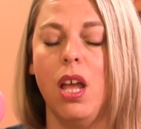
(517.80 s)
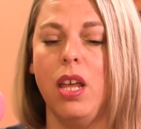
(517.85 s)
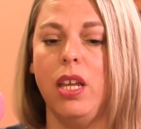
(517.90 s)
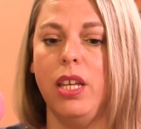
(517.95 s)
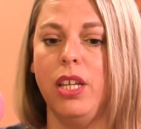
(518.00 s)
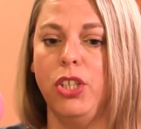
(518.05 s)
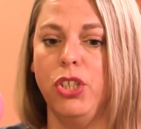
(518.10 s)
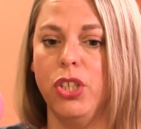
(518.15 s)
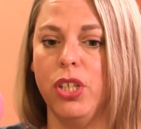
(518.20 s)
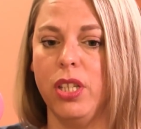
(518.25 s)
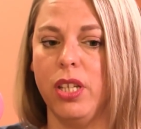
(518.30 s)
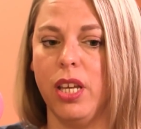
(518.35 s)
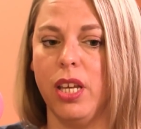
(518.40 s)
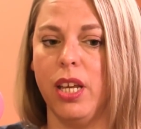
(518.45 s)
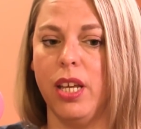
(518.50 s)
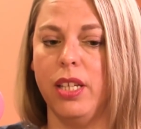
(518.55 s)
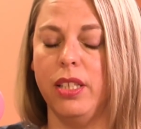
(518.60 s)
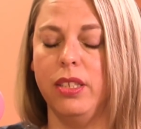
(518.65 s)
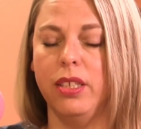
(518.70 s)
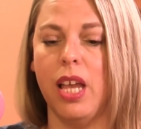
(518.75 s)
Each of the
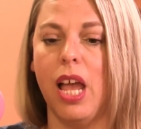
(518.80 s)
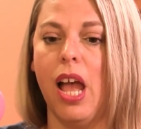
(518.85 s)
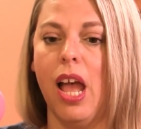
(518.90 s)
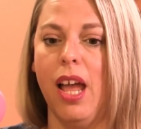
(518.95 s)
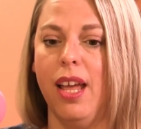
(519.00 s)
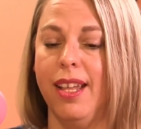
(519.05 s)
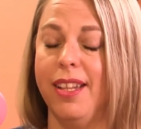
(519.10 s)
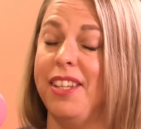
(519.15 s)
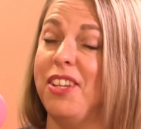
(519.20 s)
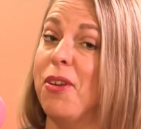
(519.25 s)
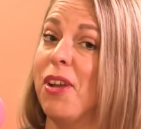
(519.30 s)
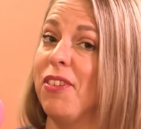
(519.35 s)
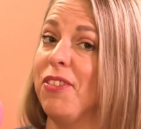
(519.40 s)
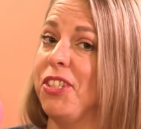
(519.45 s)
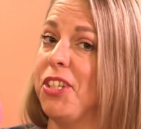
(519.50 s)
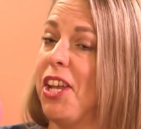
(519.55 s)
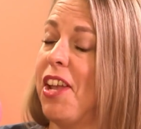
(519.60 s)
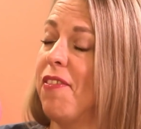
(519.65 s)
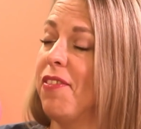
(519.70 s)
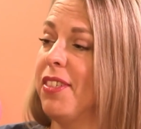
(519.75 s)
kids, and you
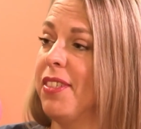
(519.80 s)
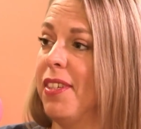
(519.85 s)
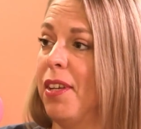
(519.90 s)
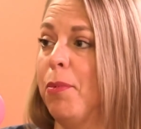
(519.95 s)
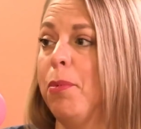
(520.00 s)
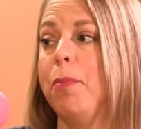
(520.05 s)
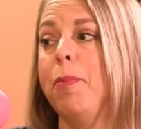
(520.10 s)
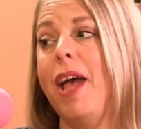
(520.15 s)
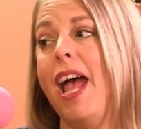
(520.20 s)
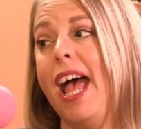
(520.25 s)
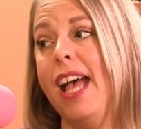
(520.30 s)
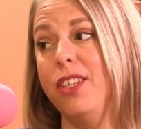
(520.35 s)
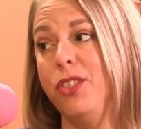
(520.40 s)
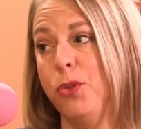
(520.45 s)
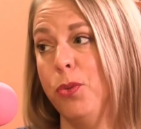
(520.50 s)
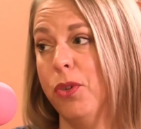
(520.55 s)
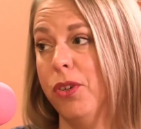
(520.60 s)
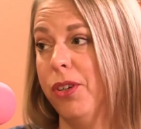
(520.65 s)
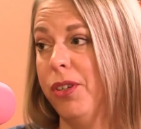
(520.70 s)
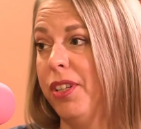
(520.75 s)
actually have to set up a
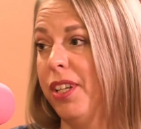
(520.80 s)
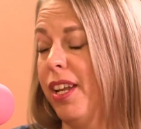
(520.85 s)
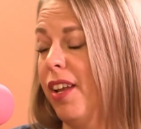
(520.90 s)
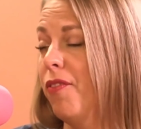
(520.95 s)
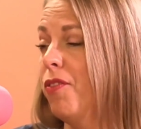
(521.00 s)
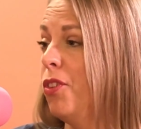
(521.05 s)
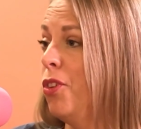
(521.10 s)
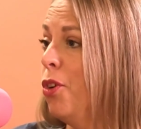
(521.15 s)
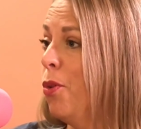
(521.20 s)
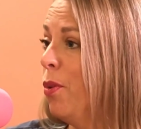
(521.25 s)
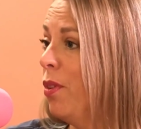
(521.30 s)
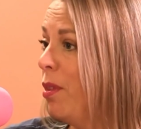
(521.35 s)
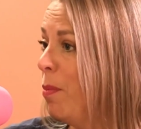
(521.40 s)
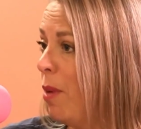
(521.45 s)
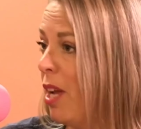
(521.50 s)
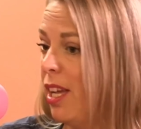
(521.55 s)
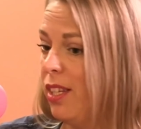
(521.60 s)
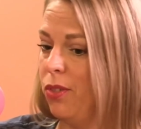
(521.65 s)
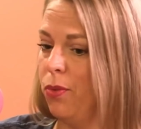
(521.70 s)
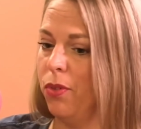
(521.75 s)
password, and they have to know what the
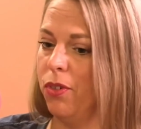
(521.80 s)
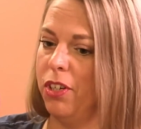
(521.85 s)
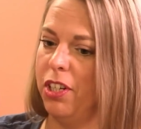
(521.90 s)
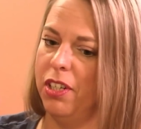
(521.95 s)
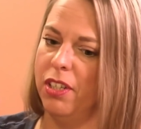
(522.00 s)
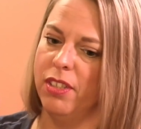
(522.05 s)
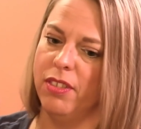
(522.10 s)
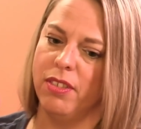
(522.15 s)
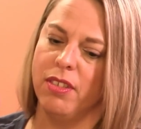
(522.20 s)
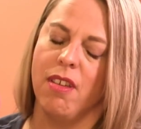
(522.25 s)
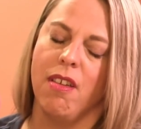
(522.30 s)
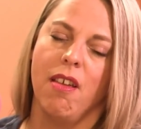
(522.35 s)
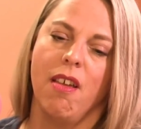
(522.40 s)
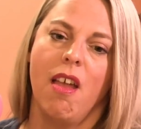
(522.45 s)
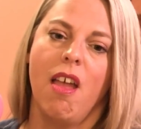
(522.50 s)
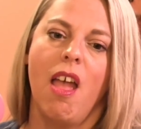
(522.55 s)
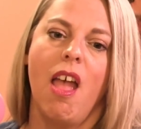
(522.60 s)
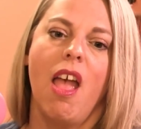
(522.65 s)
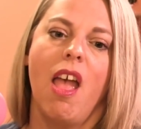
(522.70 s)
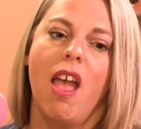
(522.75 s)
password is.
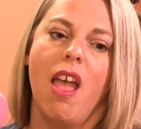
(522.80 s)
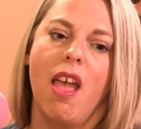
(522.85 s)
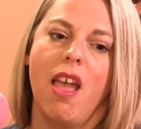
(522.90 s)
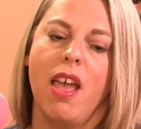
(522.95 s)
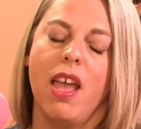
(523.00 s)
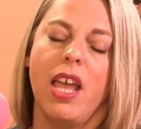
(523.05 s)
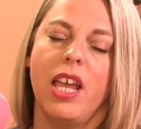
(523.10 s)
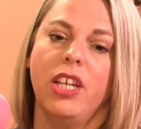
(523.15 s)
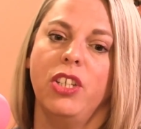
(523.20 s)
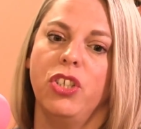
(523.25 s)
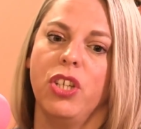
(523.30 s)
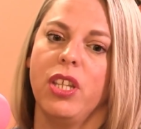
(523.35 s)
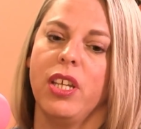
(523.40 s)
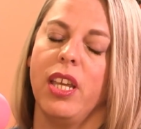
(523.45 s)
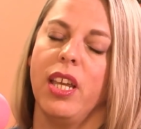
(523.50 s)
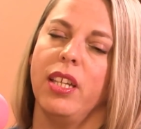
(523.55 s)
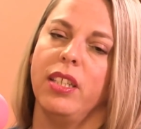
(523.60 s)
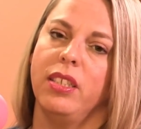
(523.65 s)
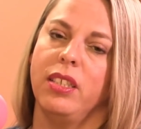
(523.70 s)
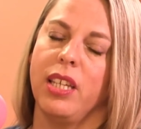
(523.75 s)
Each of the
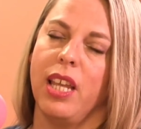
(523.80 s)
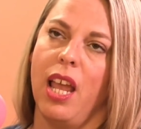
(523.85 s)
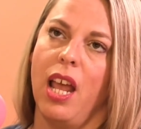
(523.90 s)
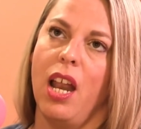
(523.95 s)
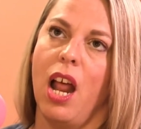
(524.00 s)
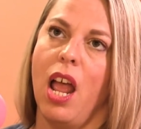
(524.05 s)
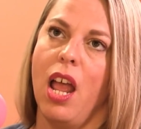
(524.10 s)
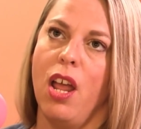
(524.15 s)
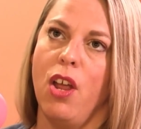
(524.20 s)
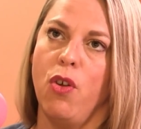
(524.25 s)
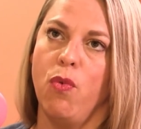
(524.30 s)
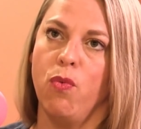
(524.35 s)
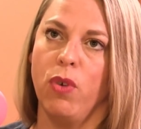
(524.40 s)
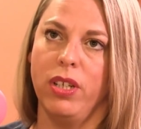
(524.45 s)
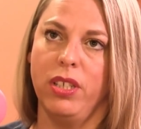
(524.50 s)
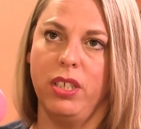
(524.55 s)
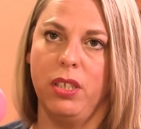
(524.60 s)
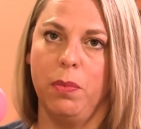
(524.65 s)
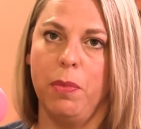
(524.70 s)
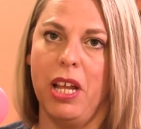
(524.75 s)
kids get a
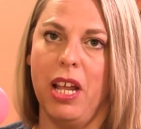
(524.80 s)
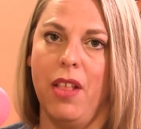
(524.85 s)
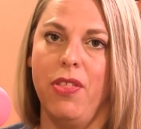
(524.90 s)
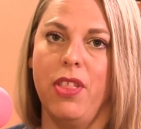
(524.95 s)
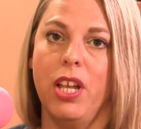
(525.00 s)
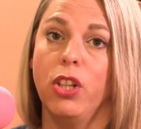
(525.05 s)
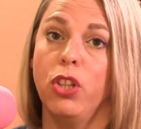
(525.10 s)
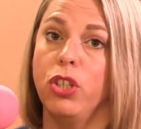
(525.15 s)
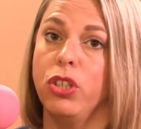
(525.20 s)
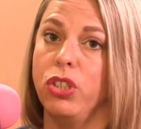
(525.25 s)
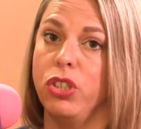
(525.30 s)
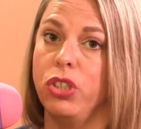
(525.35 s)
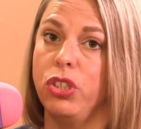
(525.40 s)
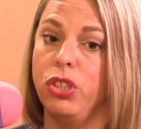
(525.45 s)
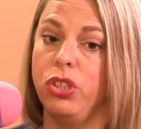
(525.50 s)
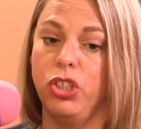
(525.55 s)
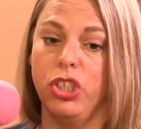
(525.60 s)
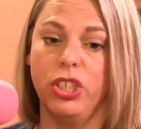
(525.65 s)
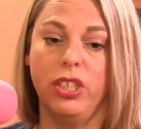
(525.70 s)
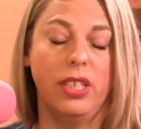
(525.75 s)
wristband that
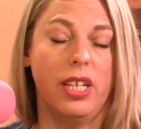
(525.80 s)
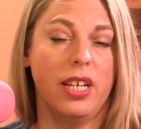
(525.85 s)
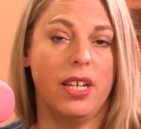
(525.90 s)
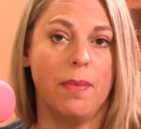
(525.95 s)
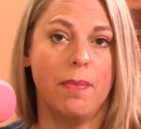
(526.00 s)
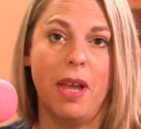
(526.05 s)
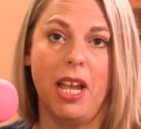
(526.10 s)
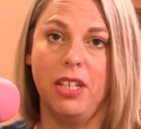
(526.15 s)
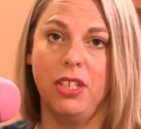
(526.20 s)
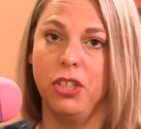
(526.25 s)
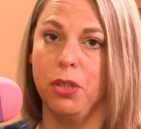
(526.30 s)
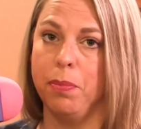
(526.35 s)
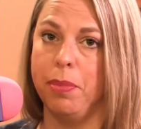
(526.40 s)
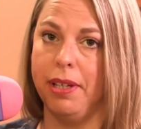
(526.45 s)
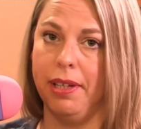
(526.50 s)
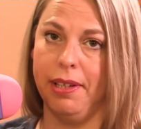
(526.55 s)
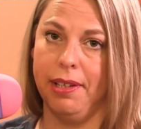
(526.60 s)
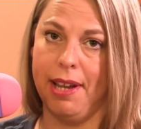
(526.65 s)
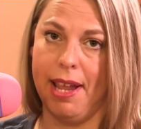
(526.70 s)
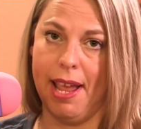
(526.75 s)
looks just like a magic
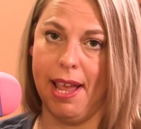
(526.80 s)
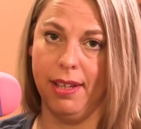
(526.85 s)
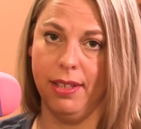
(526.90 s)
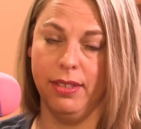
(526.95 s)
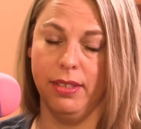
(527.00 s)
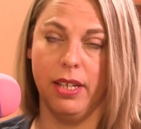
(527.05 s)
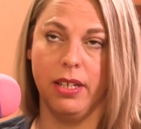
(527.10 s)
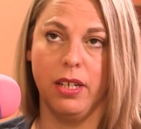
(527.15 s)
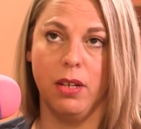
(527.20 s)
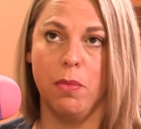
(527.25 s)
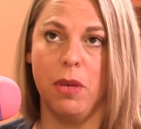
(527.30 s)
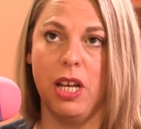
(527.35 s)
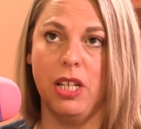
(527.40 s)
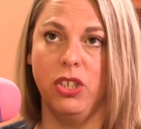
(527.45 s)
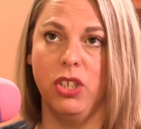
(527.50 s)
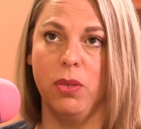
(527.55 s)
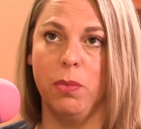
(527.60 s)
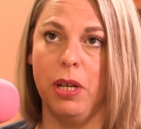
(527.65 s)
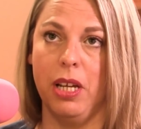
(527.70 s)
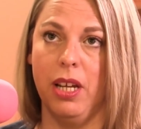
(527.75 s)
band, acts like a
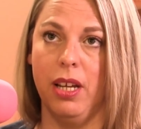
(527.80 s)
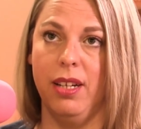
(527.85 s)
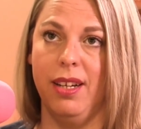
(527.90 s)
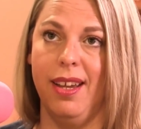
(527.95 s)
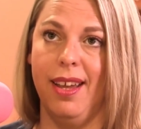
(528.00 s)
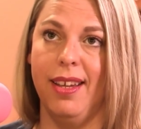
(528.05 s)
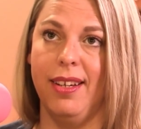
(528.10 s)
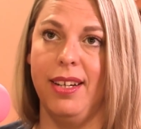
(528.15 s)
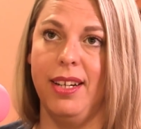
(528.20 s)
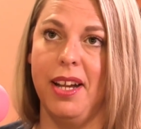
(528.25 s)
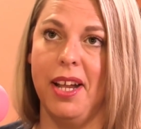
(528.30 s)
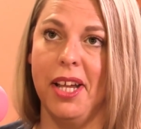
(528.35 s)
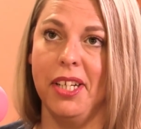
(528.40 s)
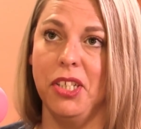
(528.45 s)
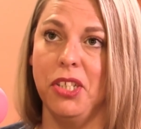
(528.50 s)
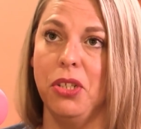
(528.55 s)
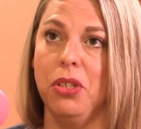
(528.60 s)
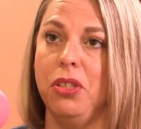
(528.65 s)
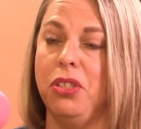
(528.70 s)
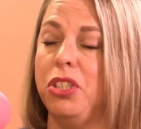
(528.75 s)
magic band, and it
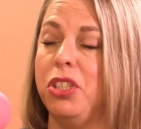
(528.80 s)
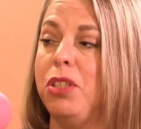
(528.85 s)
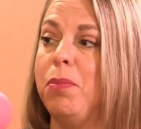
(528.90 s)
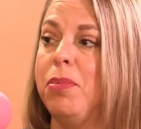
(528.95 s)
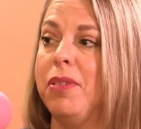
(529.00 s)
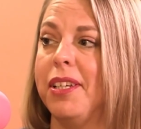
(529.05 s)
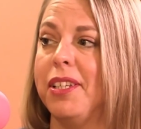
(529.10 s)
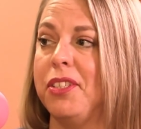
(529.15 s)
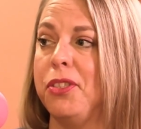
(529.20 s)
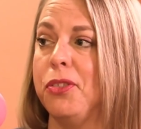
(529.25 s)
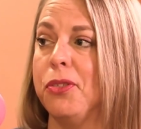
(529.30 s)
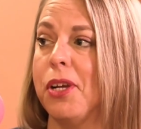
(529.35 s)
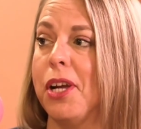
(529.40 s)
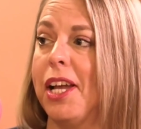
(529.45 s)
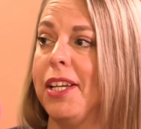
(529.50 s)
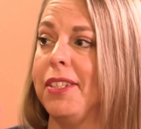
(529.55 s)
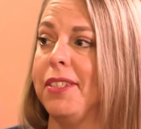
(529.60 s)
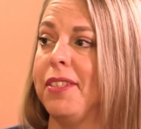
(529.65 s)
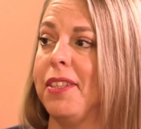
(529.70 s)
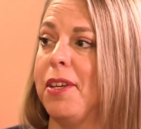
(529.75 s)
actually GPS
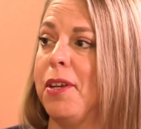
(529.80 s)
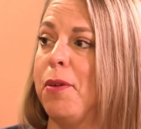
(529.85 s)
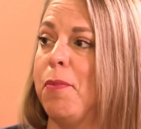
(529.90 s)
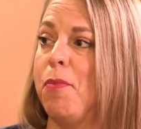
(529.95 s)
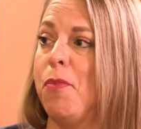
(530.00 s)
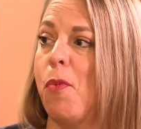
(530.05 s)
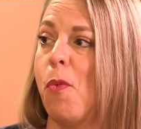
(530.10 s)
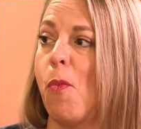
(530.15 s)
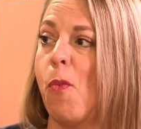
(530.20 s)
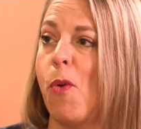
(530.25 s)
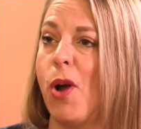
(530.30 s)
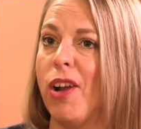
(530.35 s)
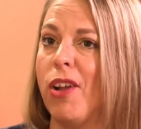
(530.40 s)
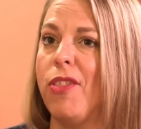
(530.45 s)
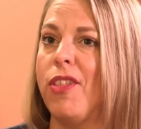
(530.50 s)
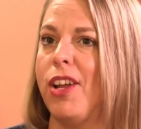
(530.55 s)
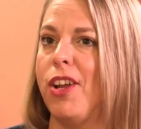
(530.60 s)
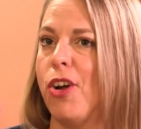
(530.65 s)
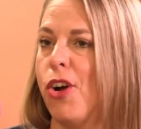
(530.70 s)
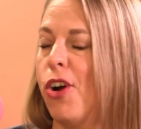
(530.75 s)
tracks them where
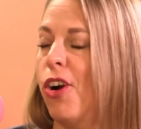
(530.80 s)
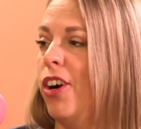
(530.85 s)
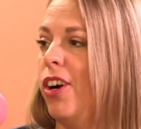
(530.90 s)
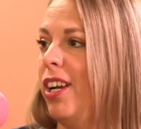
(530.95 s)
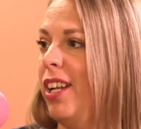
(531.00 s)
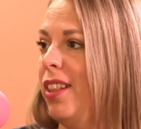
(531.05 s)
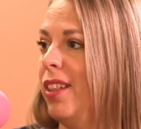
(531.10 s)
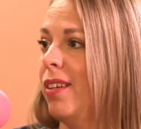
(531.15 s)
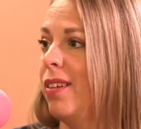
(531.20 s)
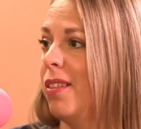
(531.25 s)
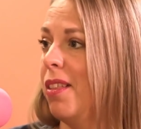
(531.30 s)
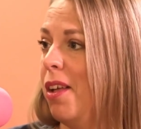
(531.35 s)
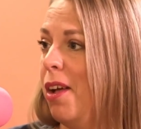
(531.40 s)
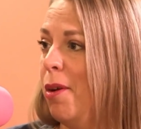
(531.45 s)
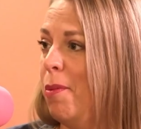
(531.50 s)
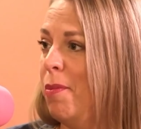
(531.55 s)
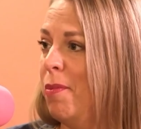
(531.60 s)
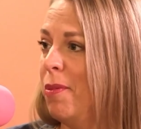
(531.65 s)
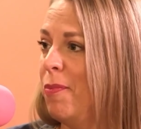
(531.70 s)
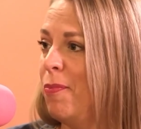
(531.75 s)
they are in the
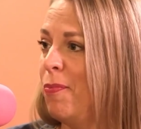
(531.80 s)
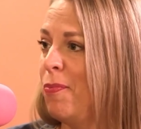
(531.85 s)
club.